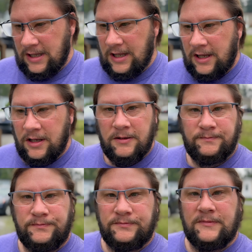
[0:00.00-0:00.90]

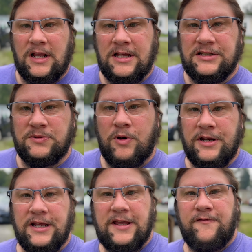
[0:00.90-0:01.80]
Um, I just wanted
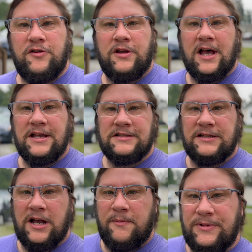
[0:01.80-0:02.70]
to give you guys
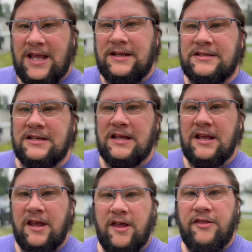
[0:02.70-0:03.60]
an update
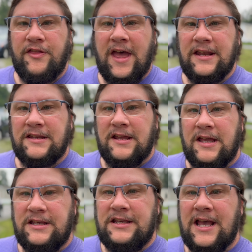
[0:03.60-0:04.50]
that,
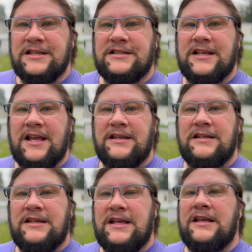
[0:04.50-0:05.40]
yes,
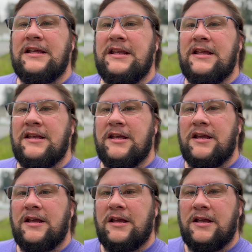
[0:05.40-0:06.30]
indeed,
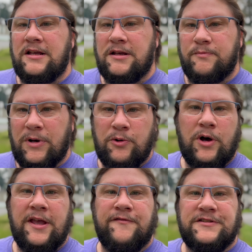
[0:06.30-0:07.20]
my
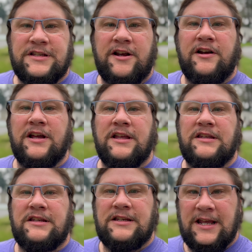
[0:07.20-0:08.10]
wife, Sara,
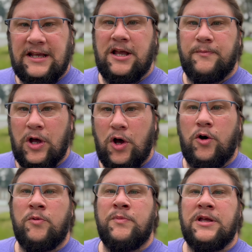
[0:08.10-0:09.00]
did come
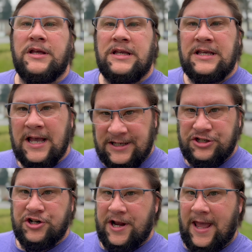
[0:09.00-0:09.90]
home
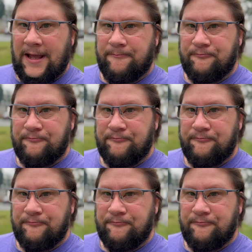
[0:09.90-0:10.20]
yesterday.